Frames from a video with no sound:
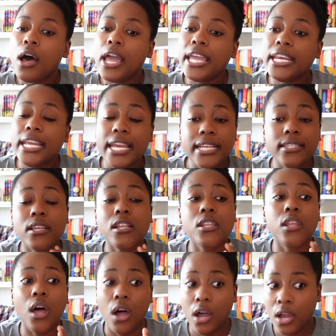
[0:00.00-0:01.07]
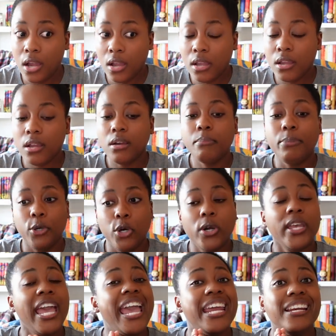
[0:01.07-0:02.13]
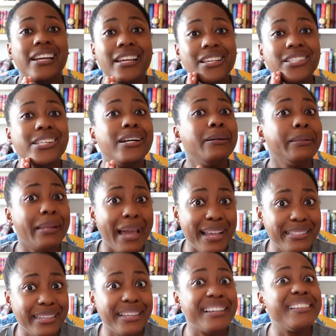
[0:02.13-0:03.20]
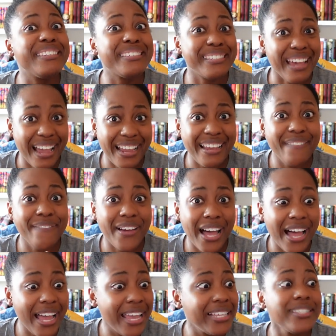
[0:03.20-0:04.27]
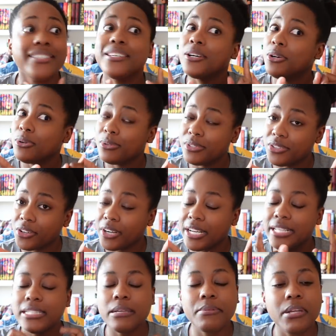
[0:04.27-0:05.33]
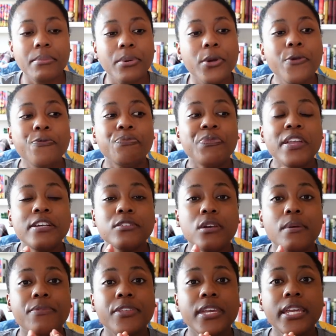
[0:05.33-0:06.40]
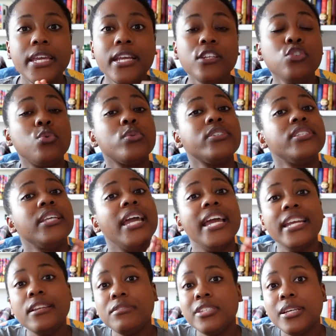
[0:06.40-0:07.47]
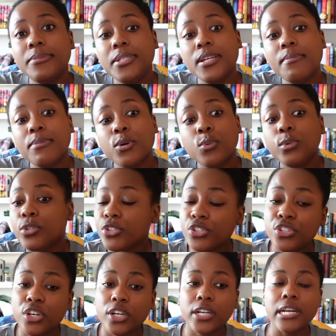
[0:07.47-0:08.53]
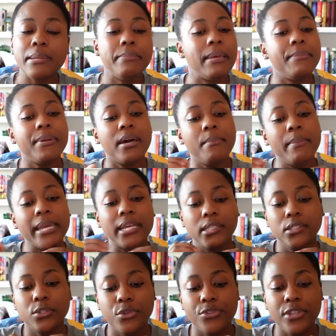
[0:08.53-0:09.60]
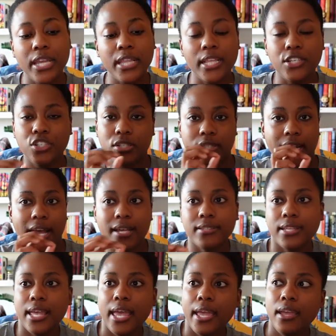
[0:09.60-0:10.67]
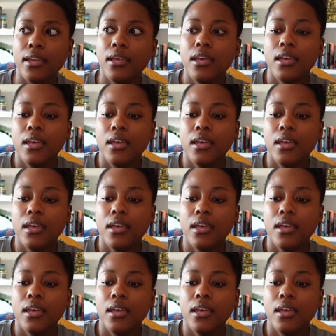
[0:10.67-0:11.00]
it is a long book and it is classic sci-fi, so starting in September. So I'm thinking towards the end of September we'll start, and maybe I'll make a little thing that just has like,